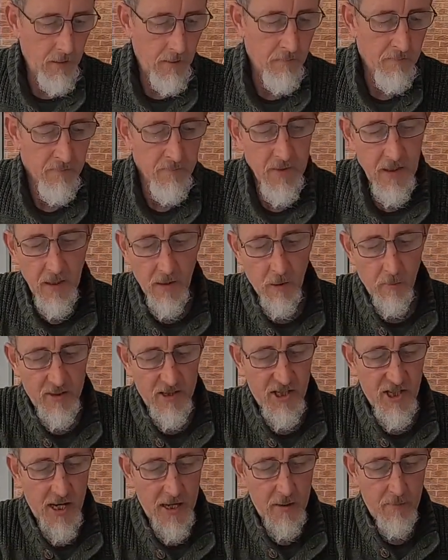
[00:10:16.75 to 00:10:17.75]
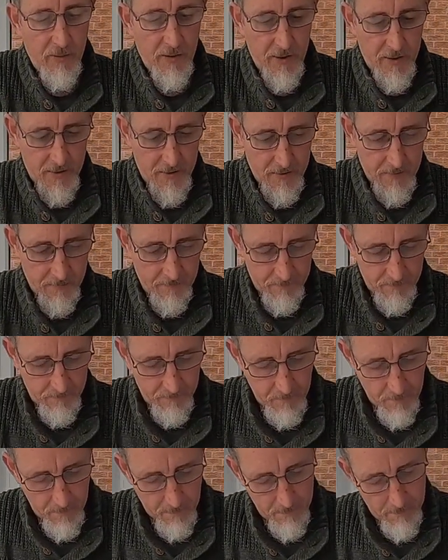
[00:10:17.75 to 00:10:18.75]
A little bit of tape.
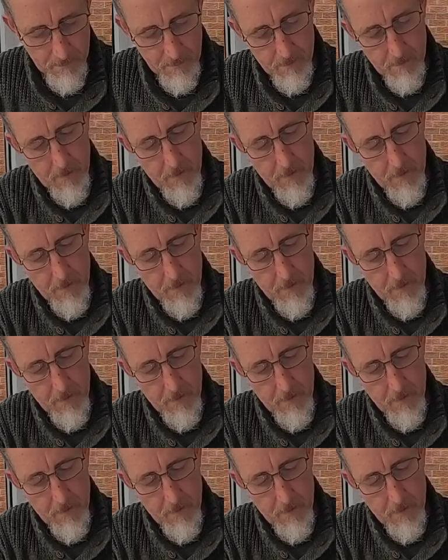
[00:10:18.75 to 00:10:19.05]
I'll